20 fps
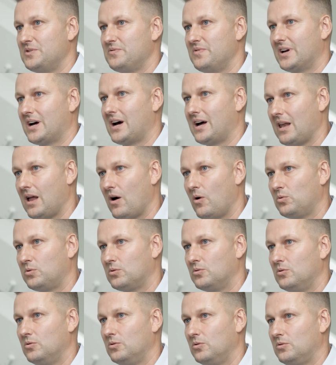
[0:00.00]
which we allow
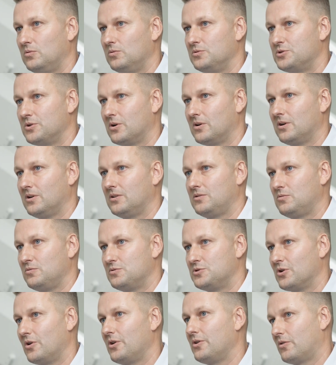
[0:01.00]
to
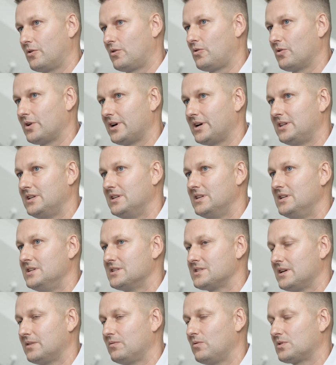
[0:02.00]
join or connect to
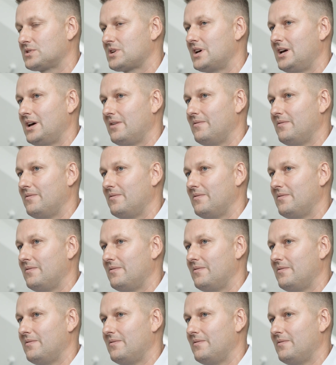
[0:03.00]
these networks.